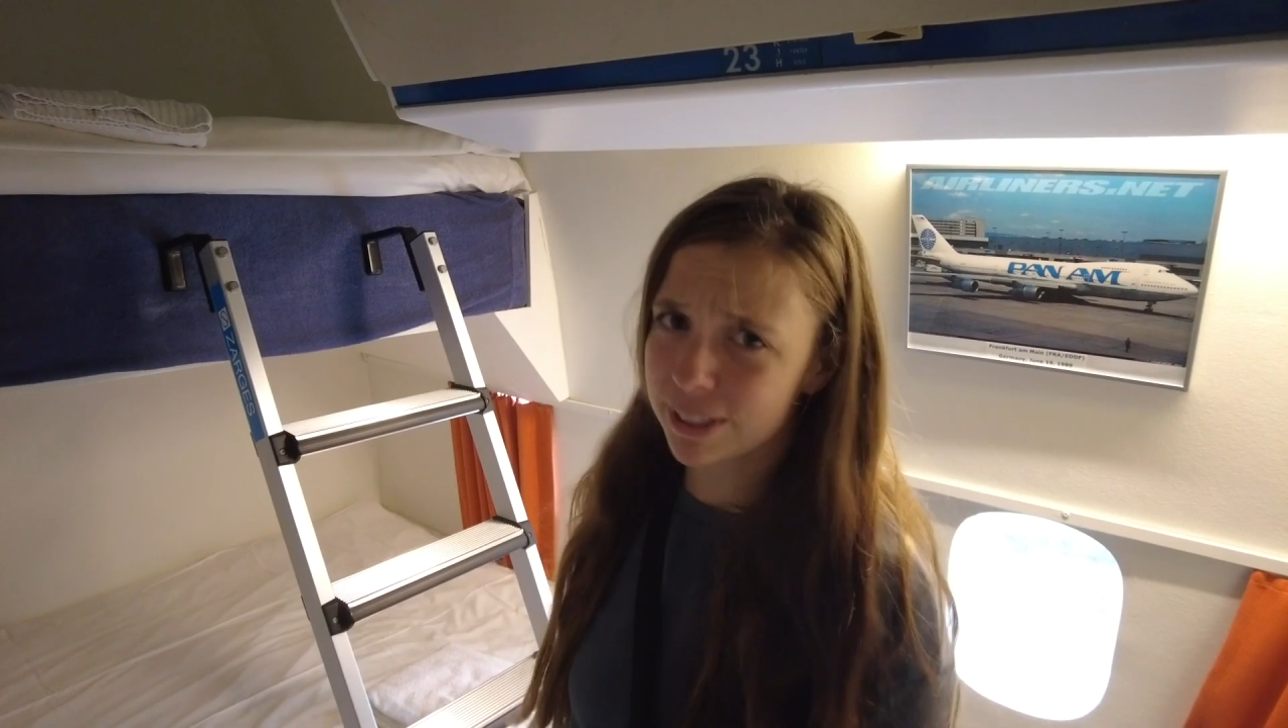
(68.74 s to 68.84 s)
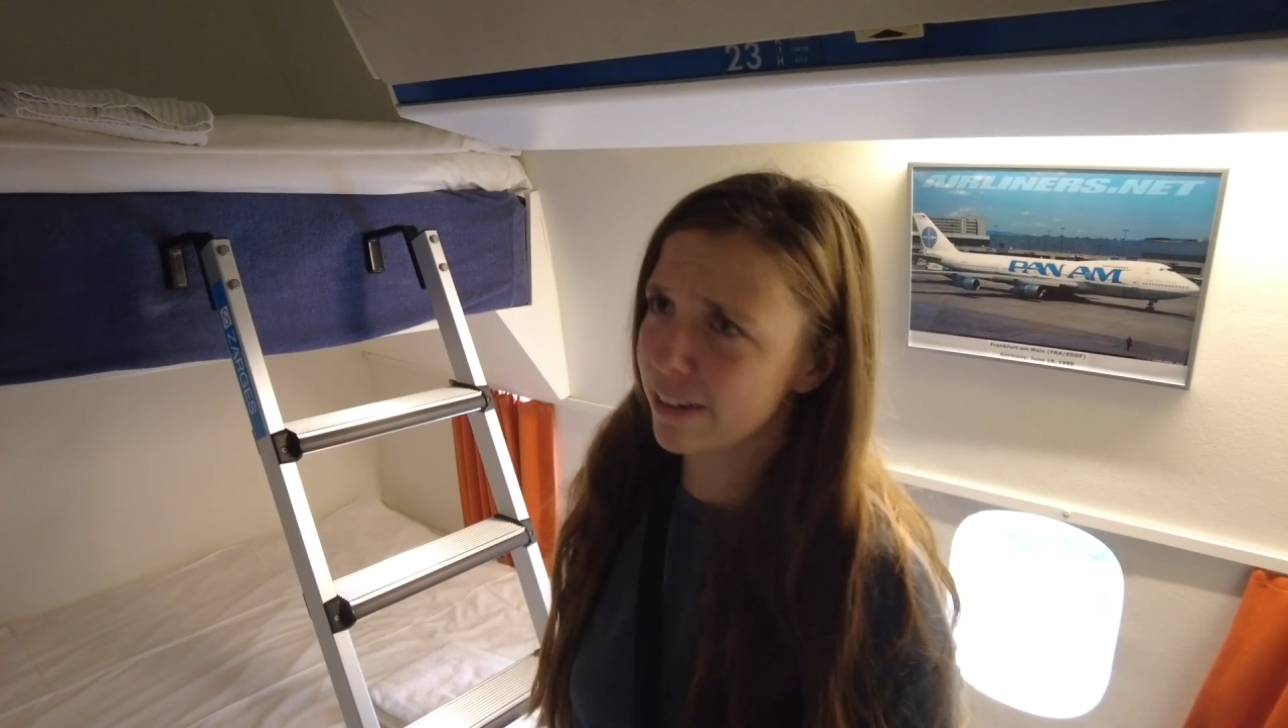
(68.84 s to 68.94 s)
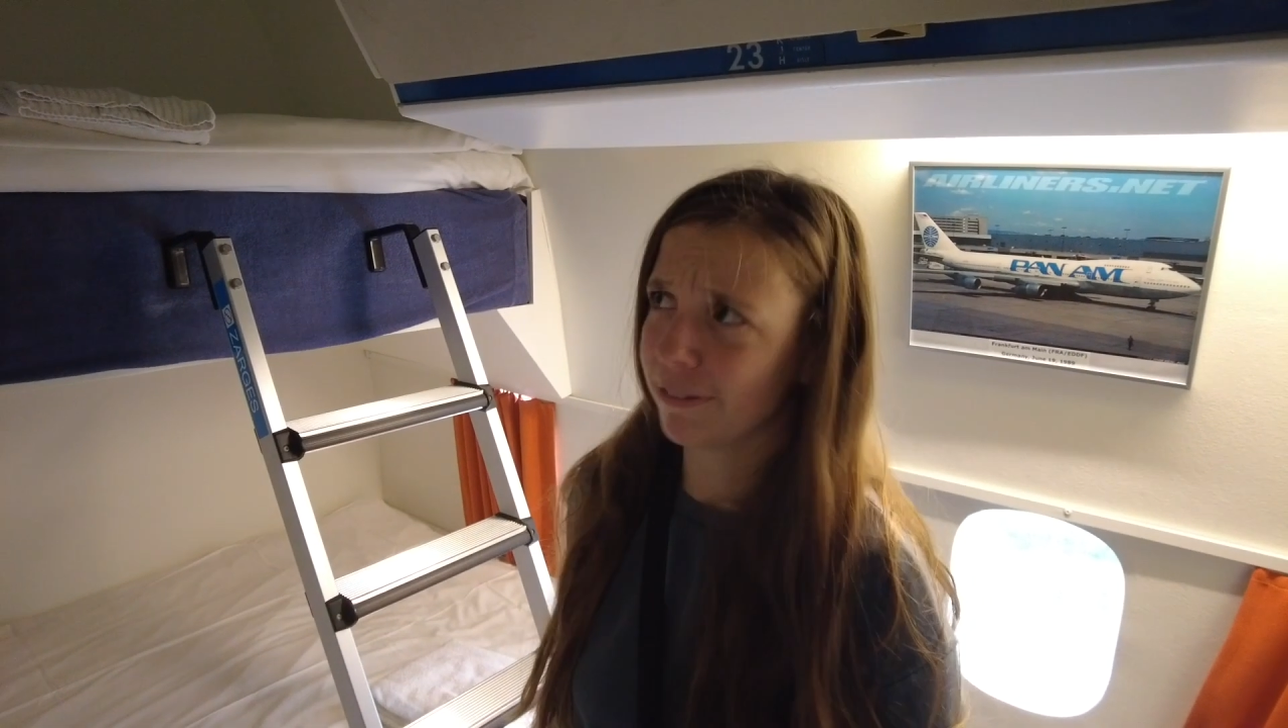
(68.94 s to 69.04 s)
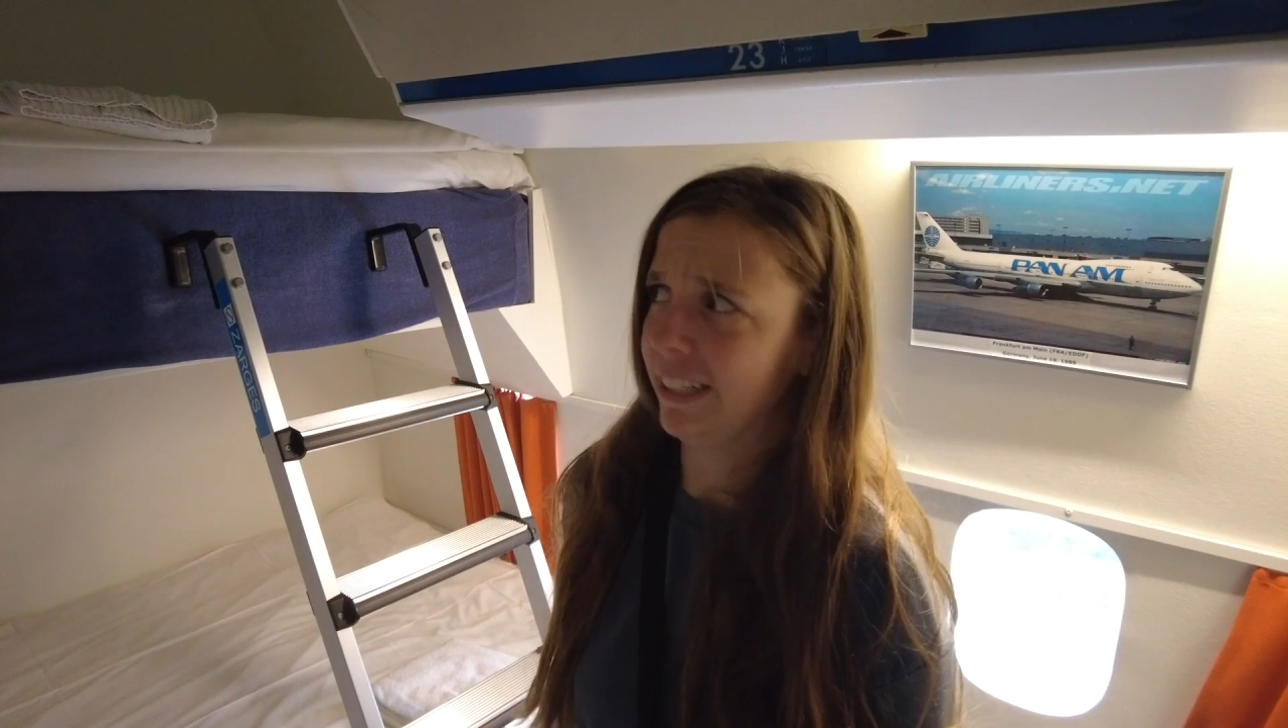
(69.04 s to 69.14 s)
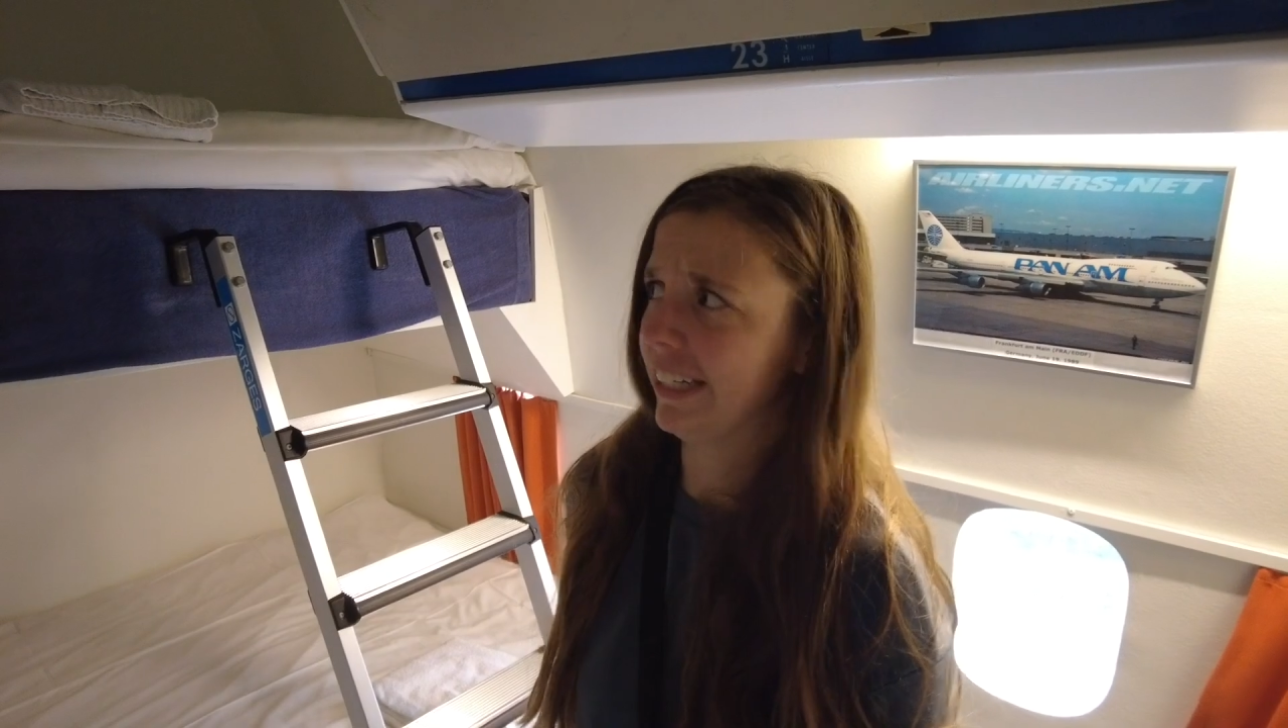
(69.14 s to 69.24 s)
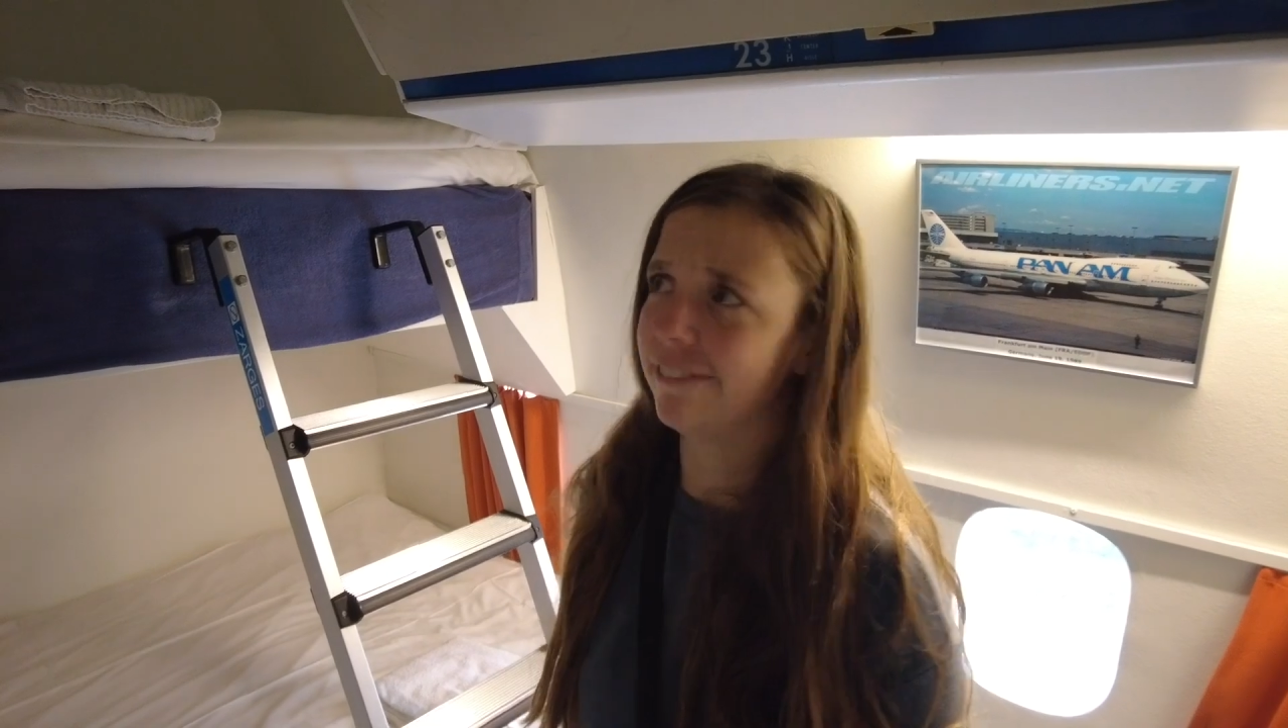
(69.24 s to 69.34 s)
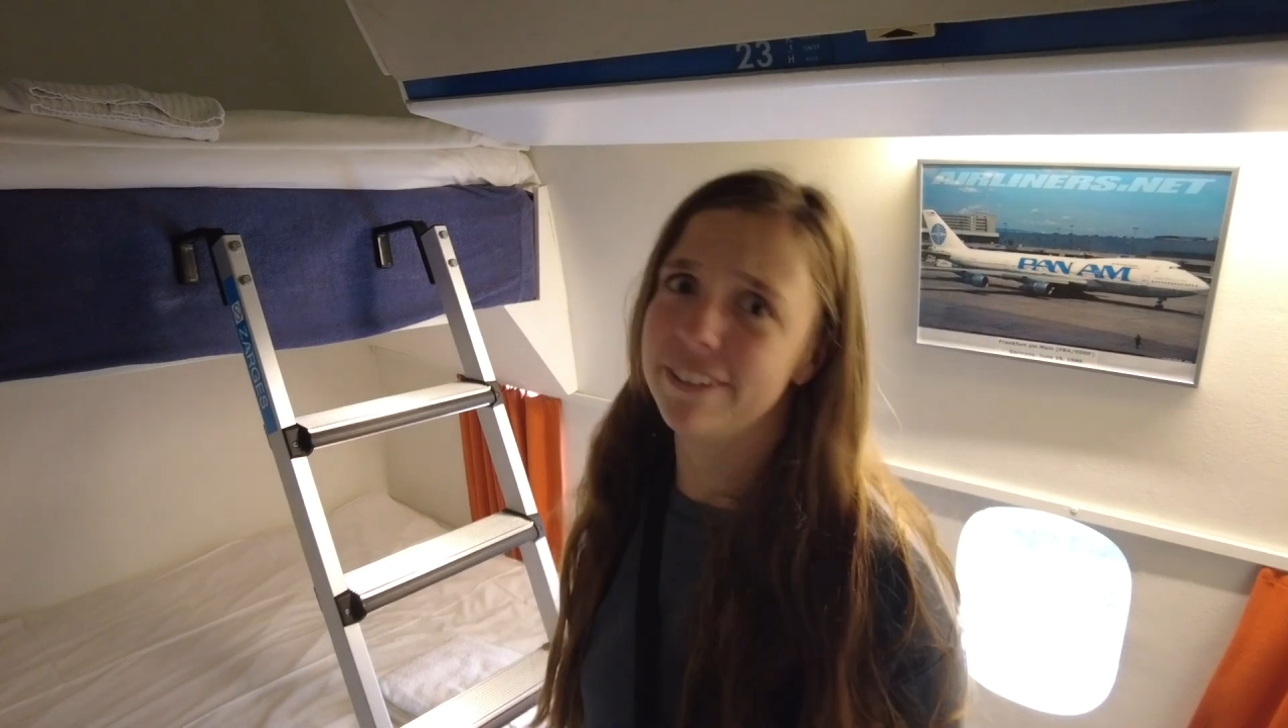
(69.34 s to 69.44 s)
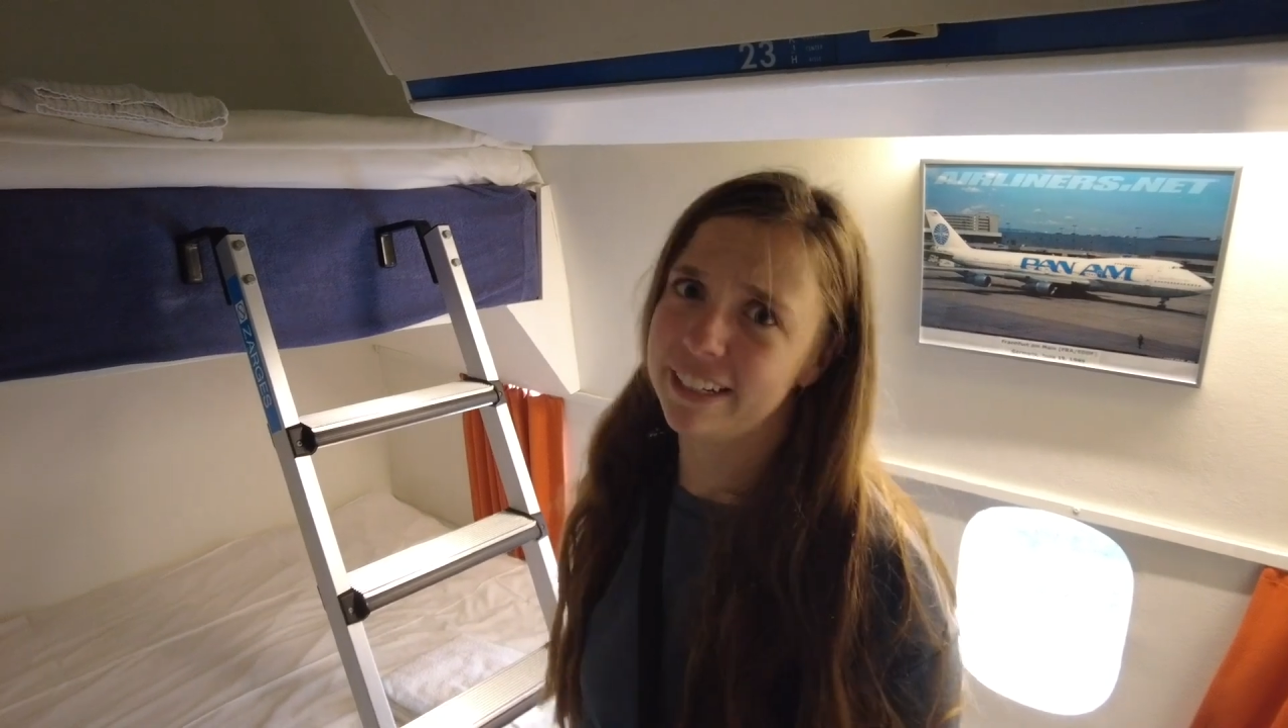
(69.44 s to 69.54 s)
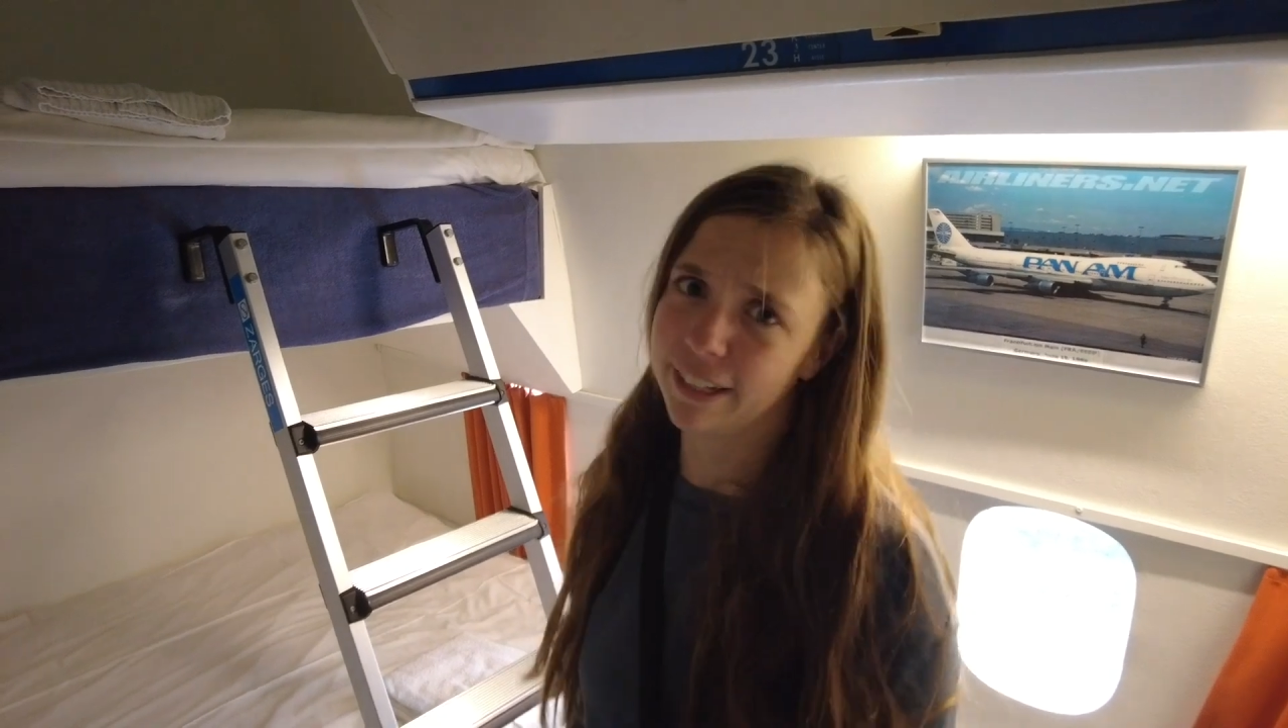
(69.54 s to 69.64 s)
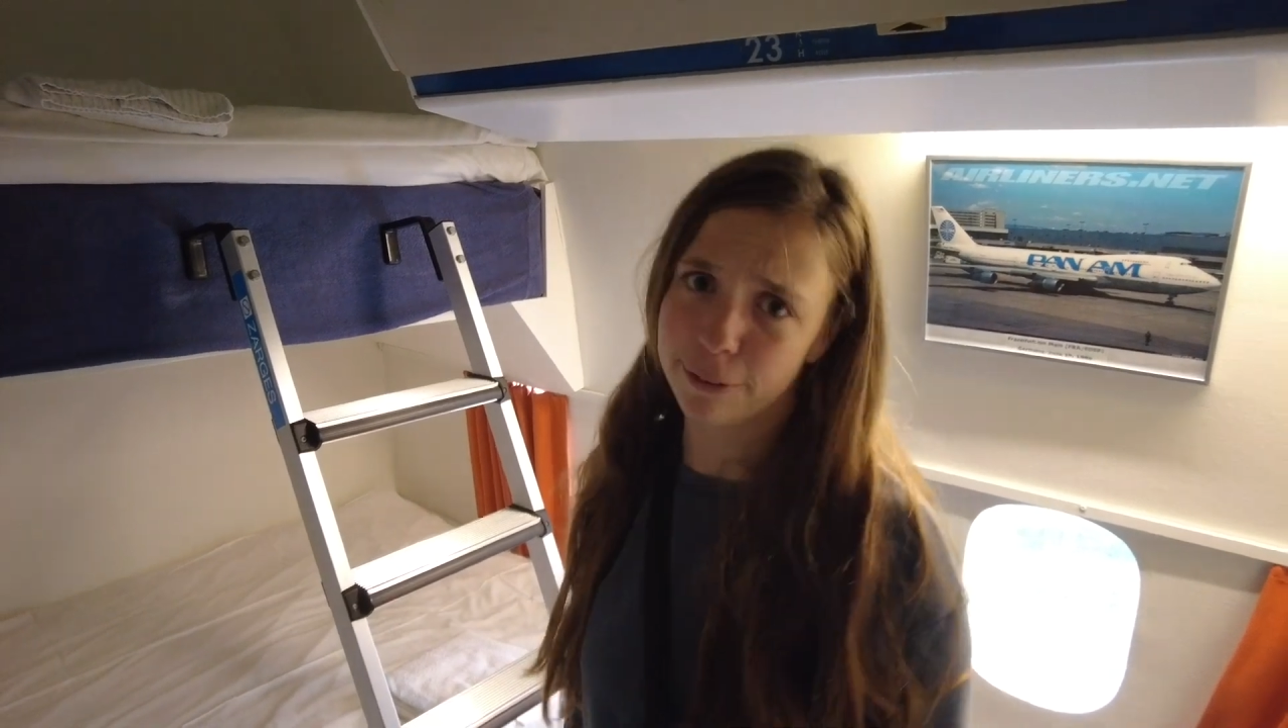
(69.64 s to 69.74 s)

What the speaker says: definitely fit like